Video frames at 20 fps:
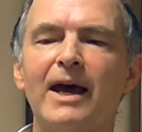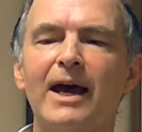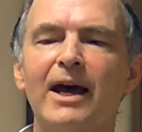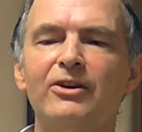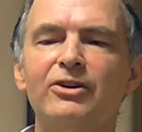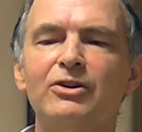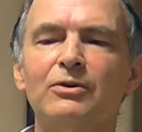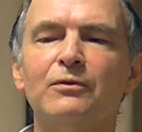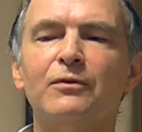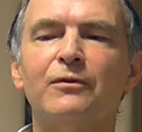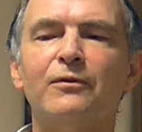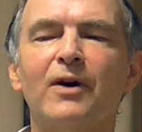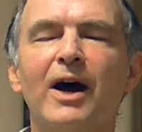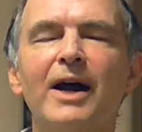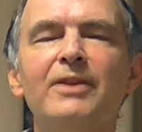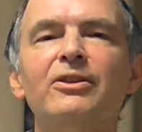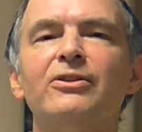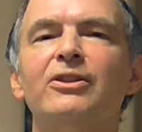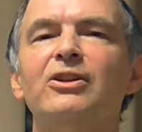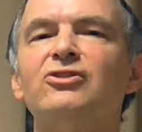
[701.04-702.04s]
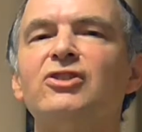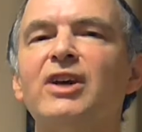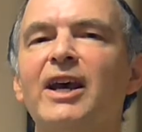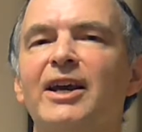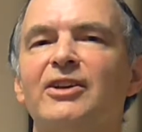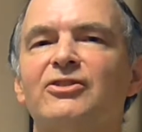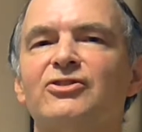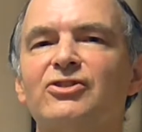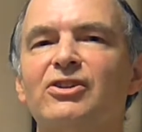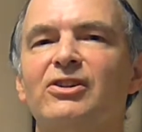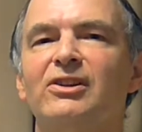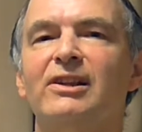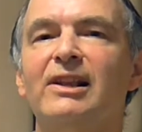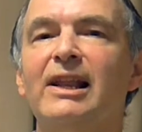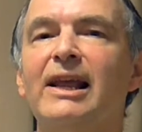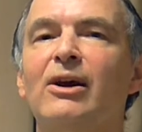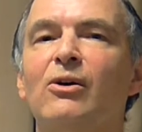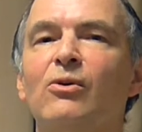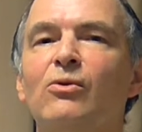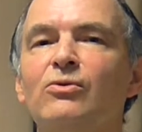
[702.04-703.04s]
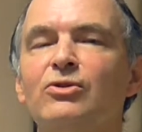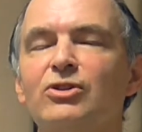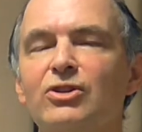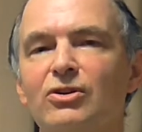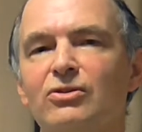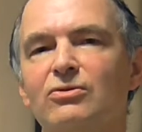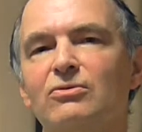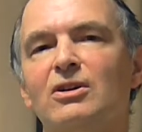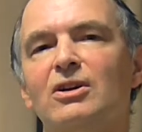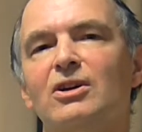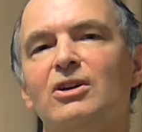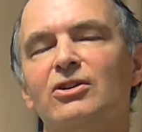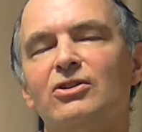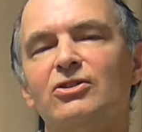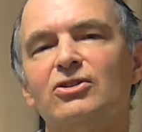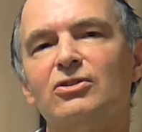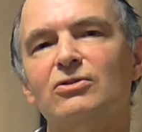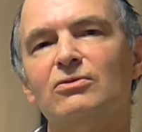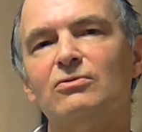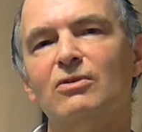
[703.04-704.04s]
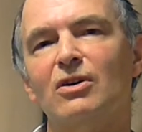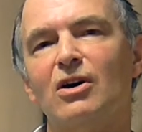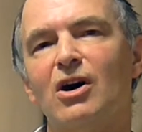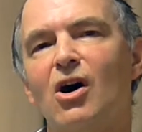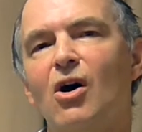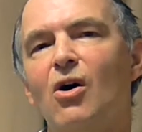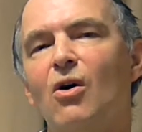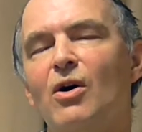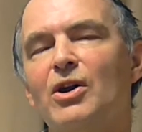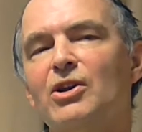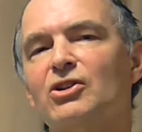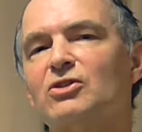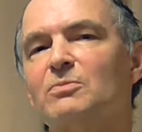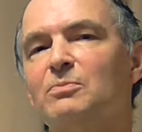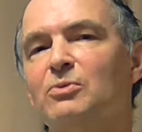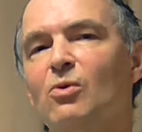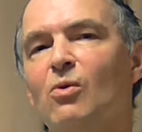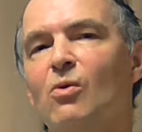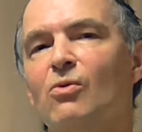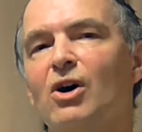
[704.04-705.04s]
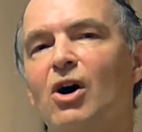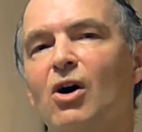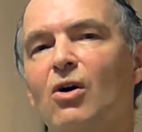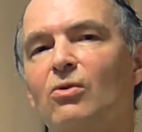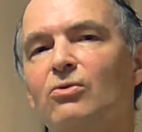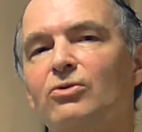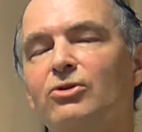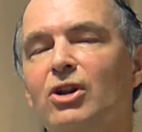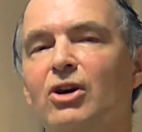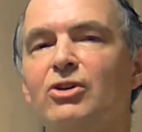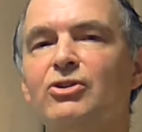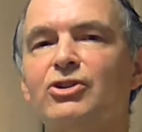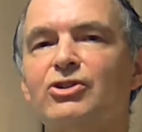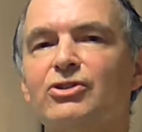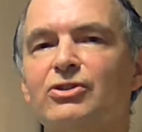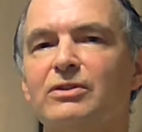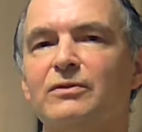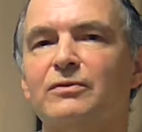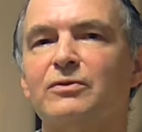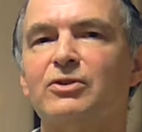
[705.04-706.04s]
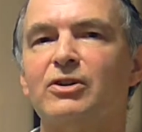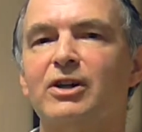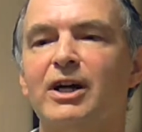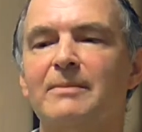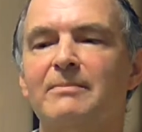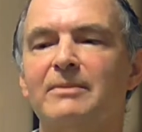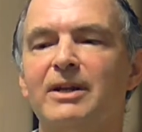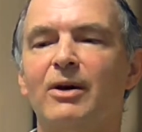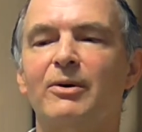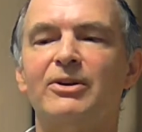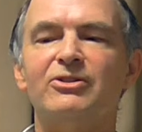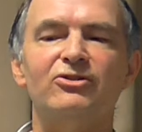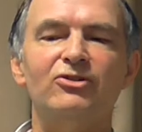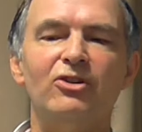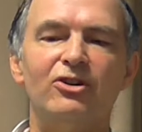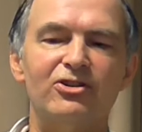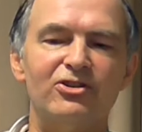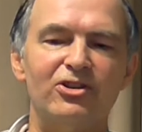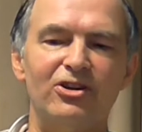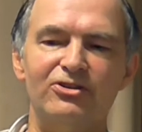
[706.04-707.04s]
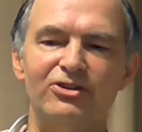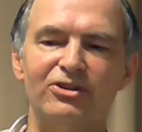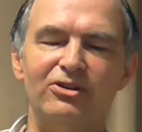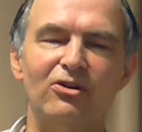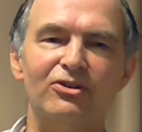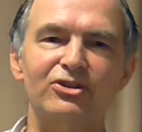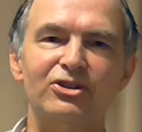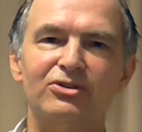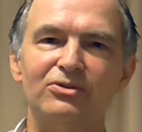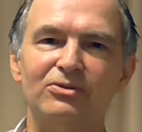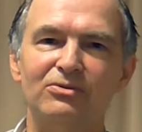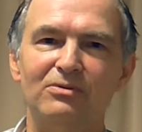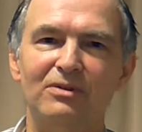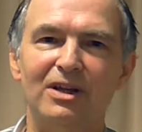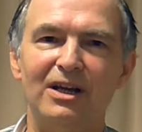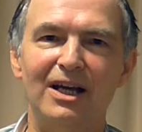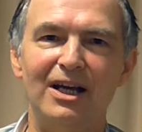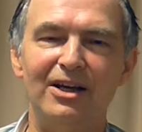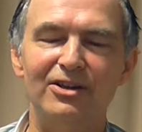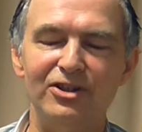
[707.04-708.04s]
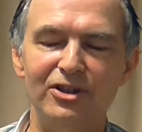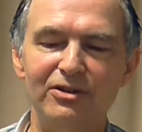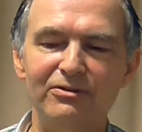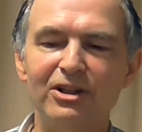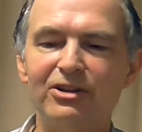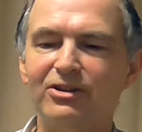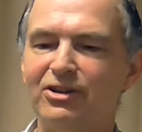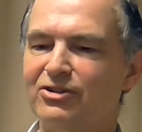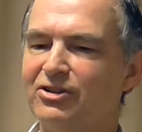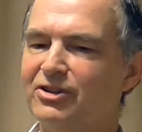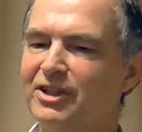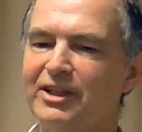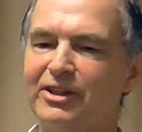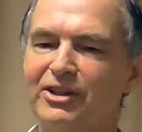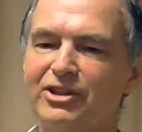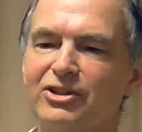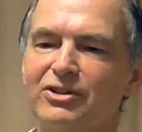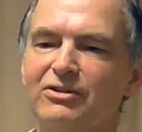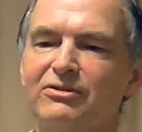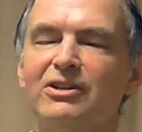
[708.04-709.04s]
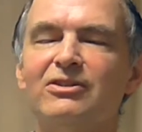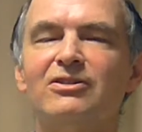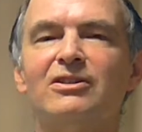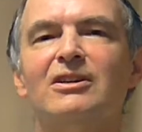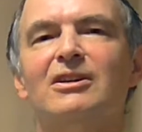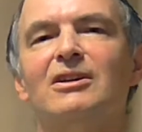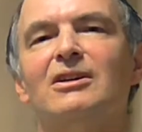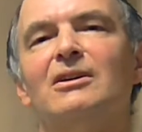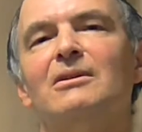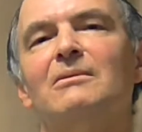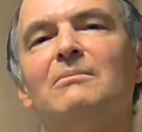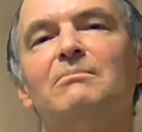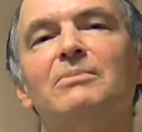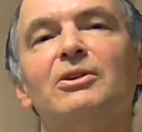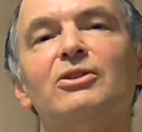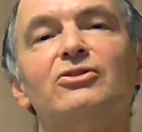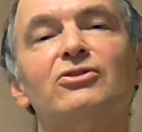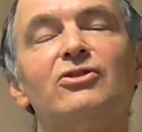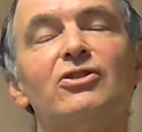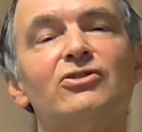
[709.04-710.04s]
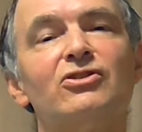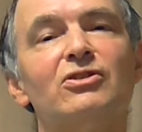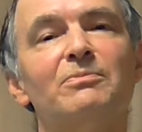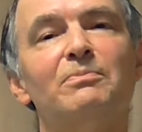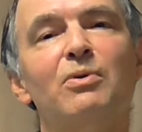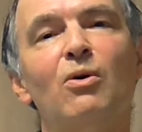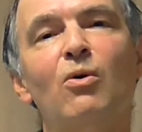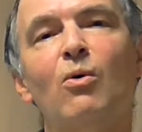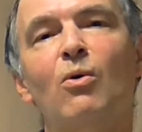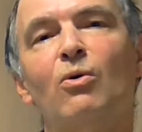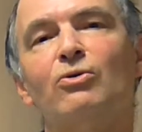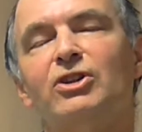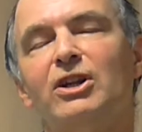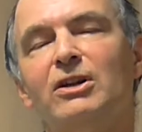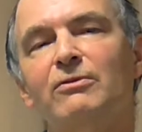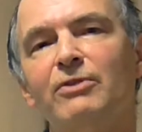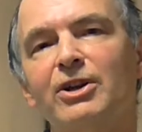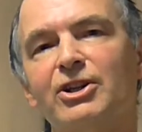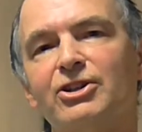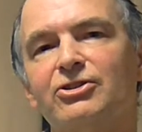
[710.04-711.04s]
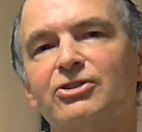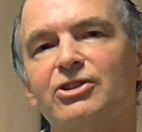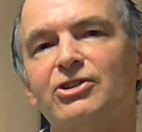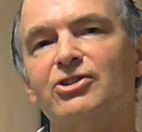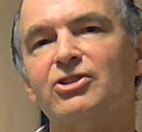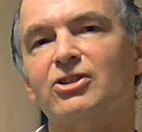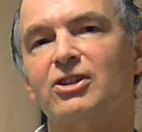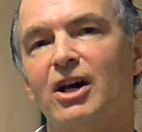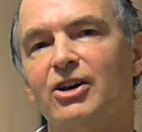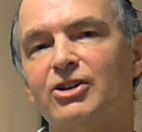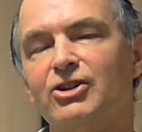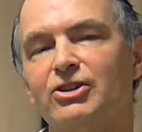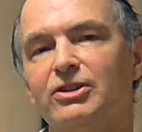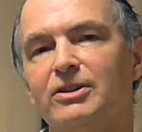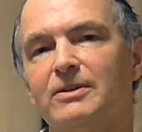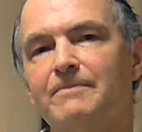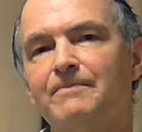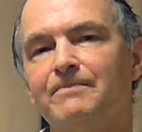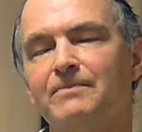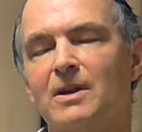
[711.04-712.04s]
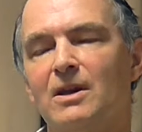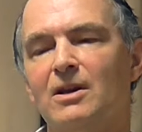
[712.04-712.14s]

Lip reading: and you'll find that the texts allow you to explore the whole notion of crime. Now, it's not a sociological unit; it's an English unit, but to support enriched discussion,